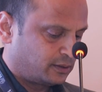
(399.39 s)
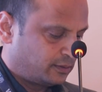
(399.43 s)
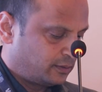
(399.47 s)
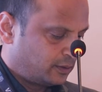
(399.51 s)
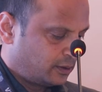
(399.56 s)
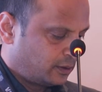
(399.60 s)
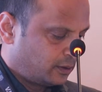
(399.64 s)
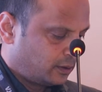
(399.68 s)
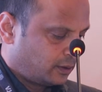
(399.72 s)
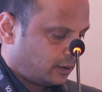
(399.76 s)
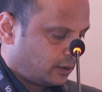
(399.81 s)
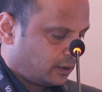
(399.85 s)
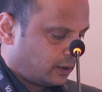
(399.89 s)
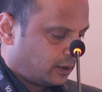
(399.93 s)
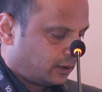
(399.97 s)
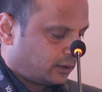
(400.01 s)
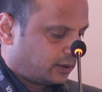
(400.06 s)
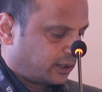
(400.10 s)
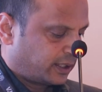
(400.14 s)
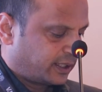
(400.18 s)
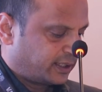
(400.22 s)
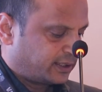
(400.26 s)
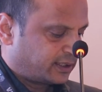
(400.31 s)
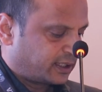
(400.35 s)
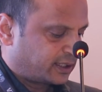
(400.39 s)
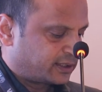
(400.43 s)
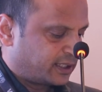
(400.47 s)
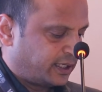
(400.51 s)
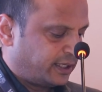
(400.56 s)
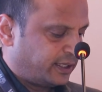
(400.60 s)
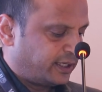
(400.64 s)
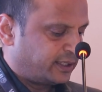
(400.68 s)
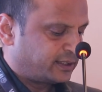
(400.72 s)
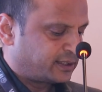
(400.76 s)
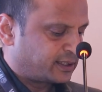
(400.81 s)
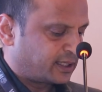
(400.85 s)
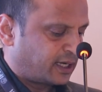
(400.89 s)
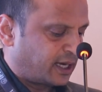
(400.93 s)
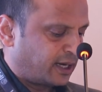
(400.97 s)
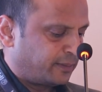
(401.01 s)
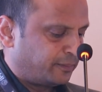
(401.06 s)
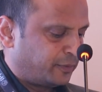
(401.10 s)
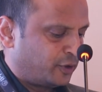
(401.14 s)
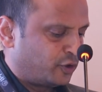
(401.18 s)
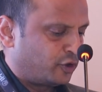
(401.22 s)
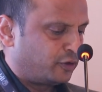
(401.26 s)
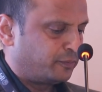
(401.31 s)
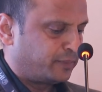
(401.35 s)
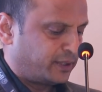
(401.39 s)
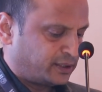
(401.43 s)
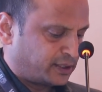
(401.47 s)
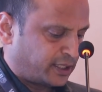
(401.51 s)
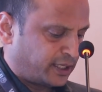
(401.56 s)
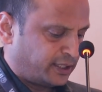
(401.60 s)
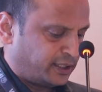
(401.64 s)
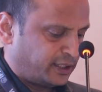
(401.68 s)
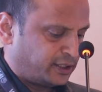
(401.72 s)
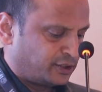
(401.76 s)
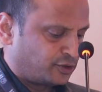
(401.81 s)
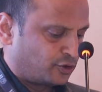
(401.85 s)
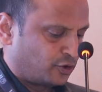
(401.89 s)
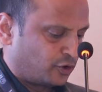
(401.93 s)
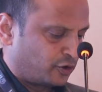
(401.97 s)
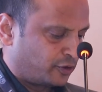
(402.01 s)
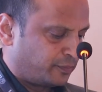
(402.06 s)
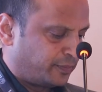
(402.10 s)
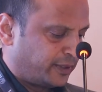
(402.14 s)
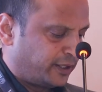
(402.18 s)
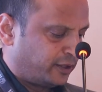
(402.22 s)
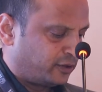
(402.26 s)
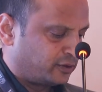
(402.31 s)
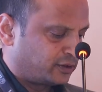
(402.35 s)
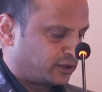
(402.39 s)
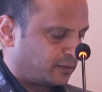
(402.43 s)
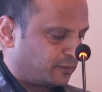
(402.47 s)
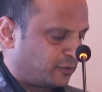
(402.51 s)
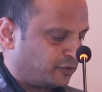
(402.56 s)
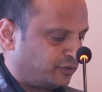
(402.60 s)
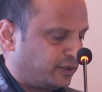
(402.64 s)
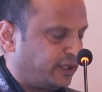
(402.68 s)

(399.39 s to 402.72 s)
There is a serious clampdown by Chinese government on some